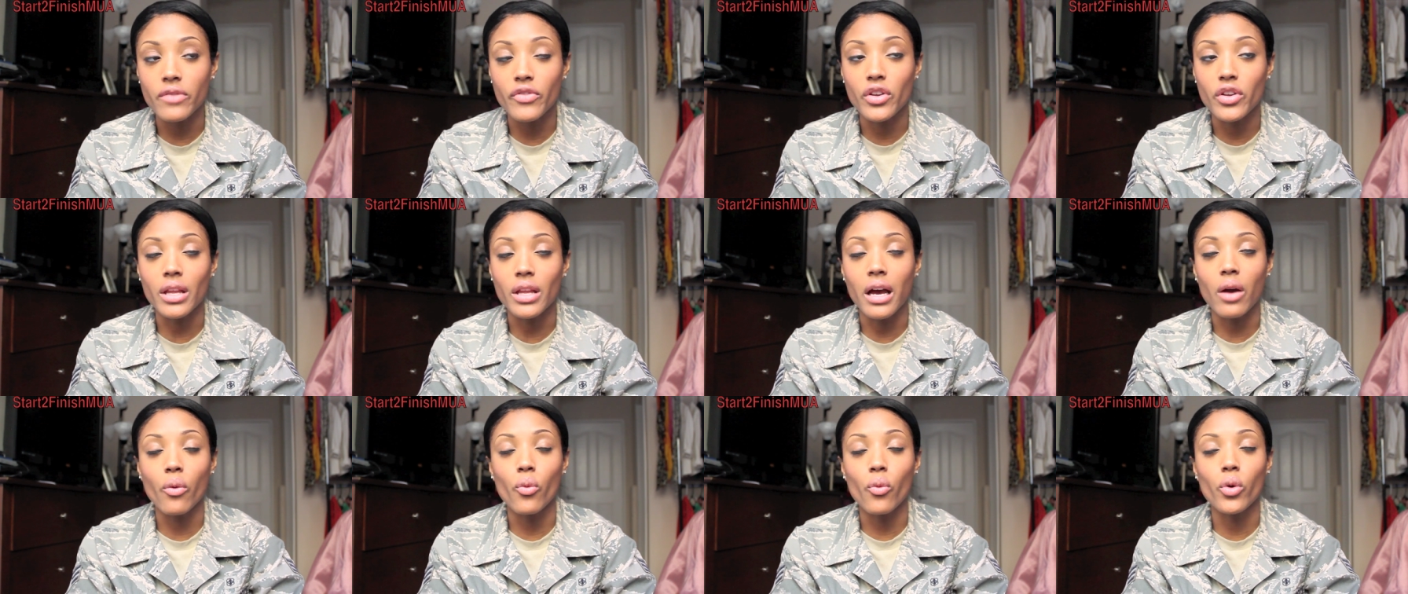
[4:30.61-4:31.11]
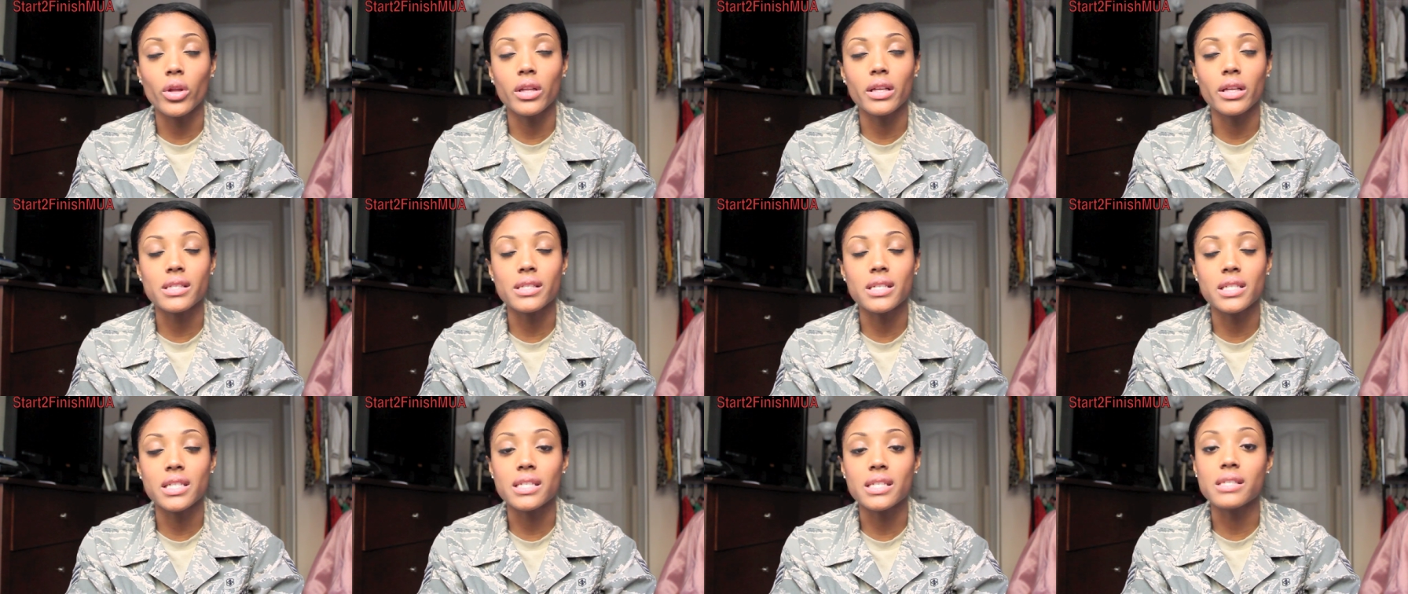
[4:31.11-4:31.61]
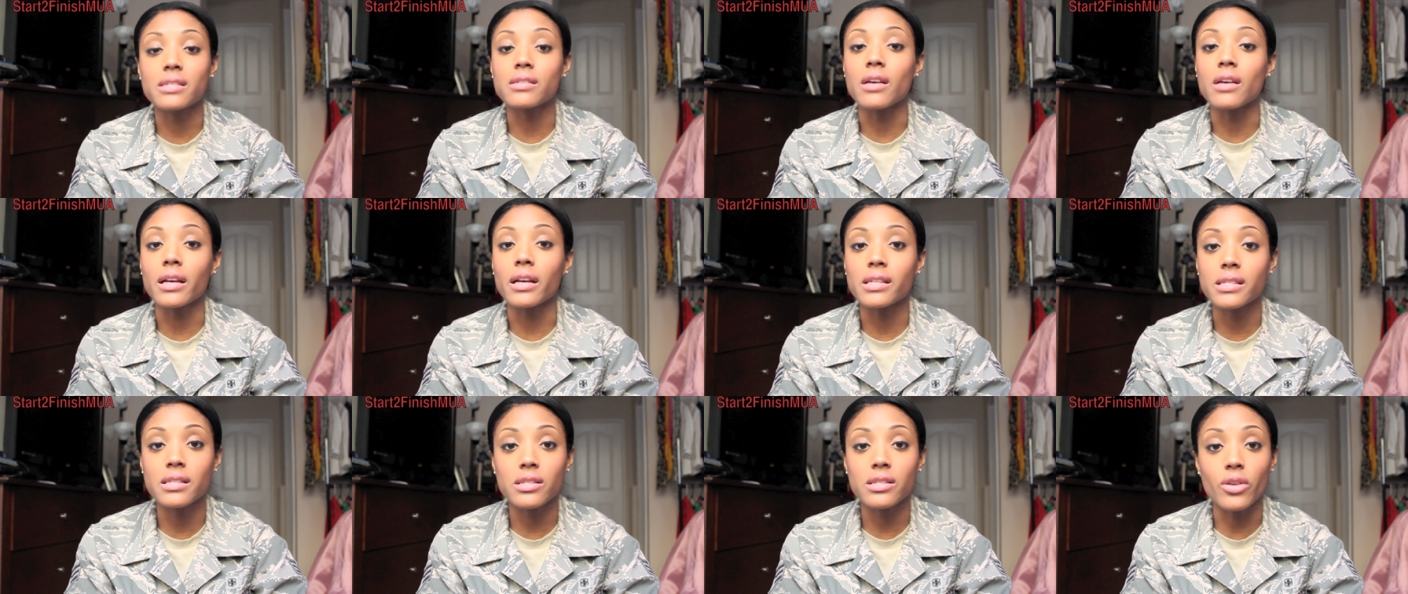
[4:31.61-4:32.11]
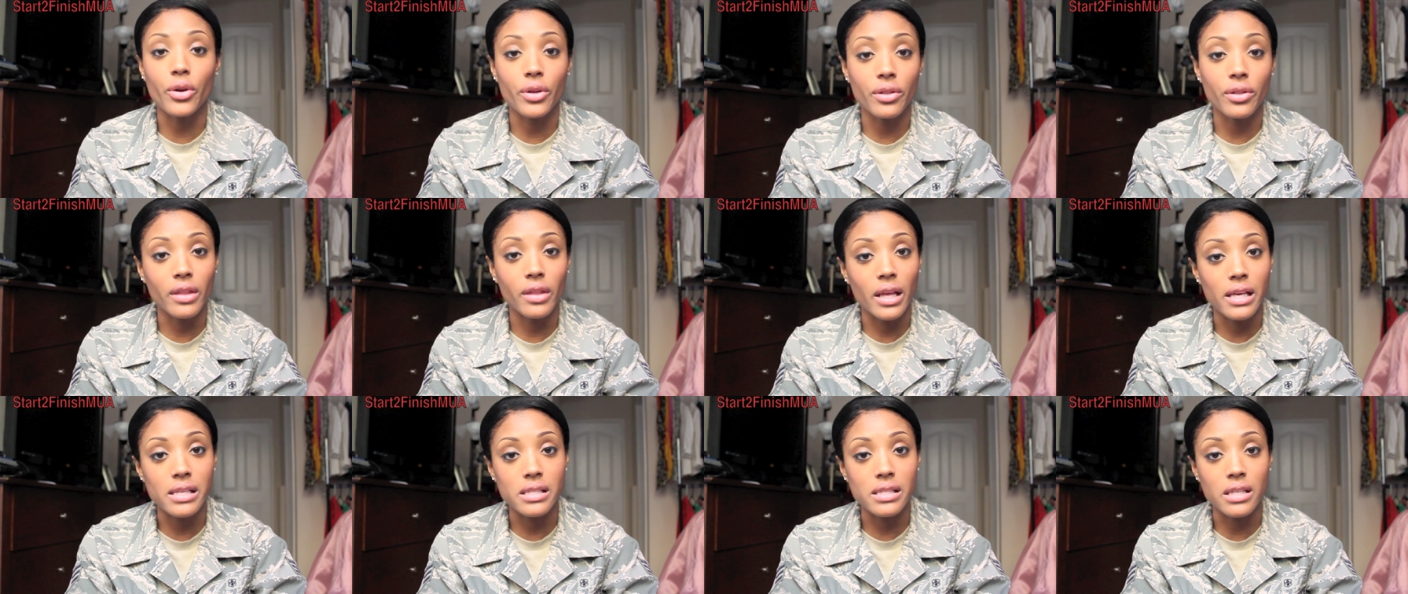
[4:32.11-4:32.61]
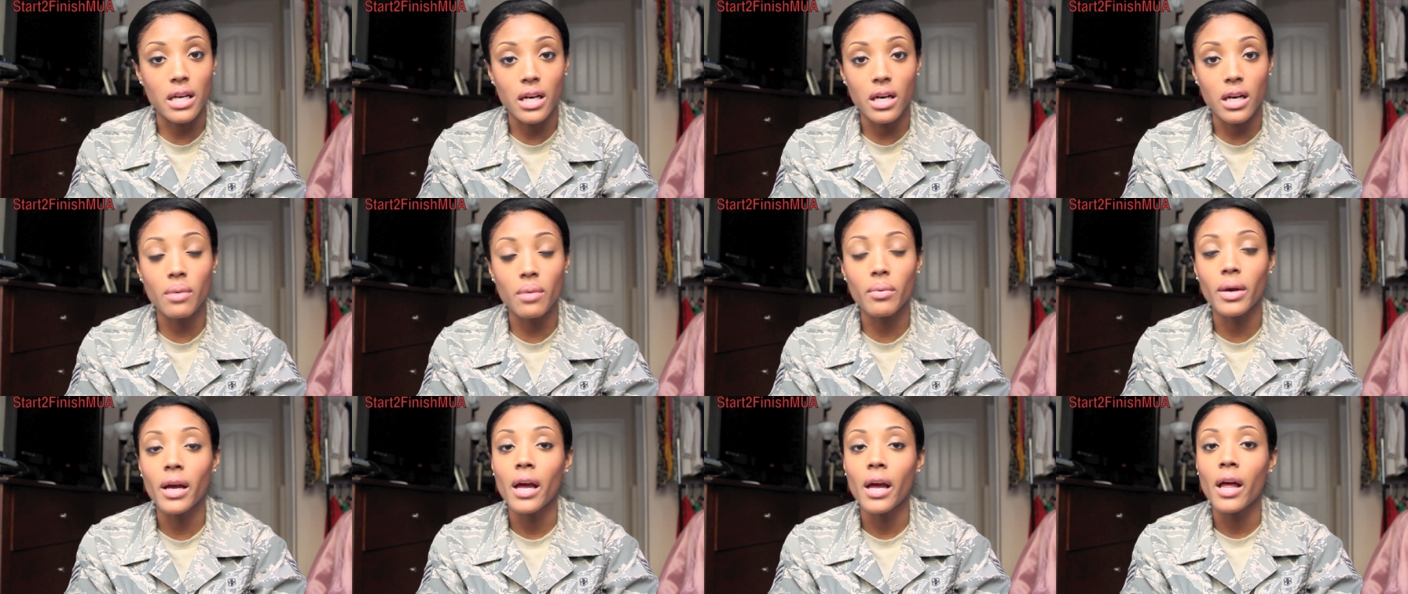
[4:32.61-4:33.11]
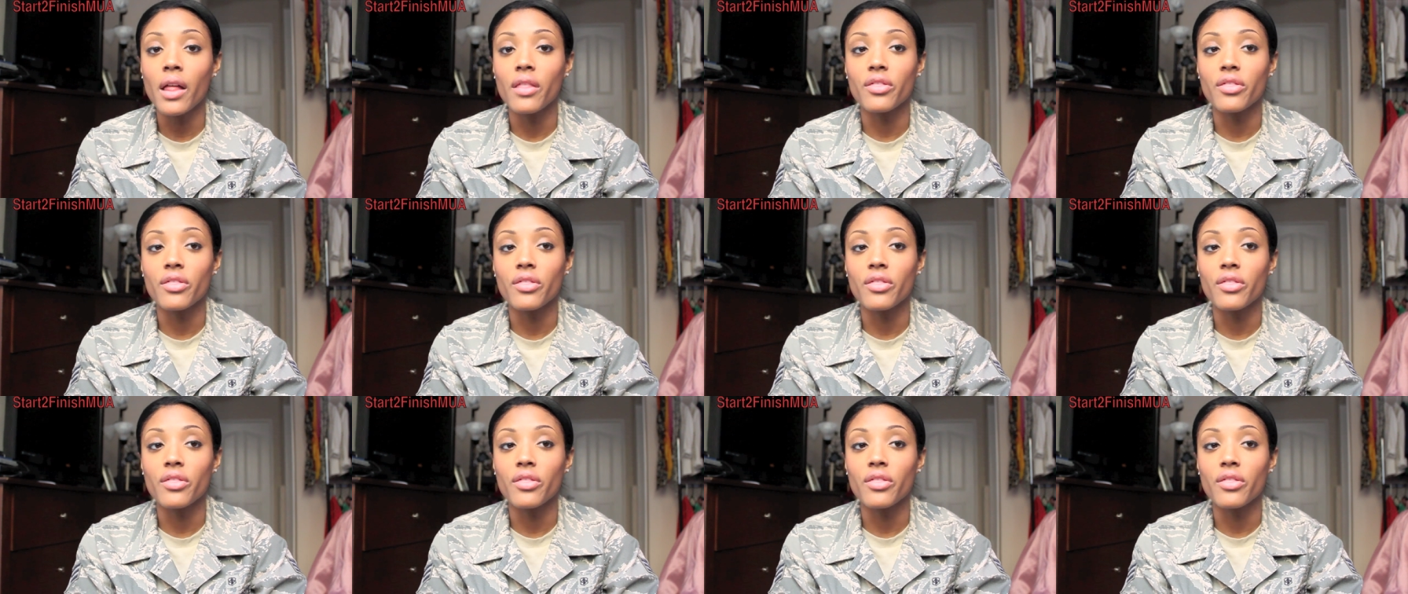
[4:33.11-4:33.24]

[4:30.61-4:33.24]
if you're not willing to just suck certain things up,